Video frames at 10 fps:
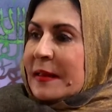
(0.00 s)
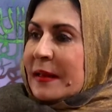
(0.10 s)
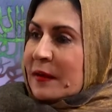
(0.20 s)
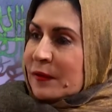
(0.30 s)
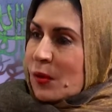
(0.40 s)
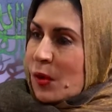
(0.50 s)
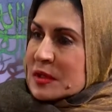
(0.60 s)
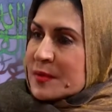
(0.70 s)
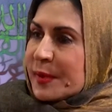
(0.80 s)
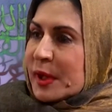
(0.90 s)
that, of
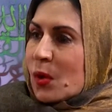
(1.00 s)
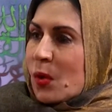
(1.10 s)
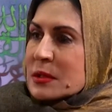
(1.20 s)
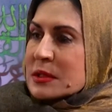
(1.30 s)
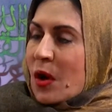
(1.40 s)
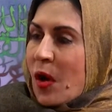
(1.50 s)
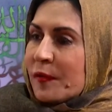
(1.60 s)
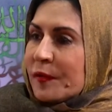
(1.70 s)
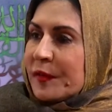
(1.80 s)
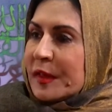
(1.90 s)
course, because
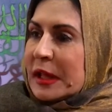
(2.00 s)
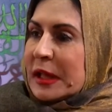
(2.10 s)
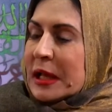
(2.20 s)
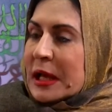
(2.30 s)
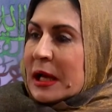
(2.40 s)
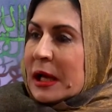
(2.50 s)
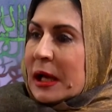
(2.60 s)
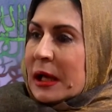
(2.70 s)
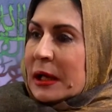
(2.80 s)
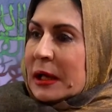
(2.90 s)
of the
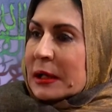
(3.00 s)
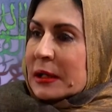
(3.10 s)
uh,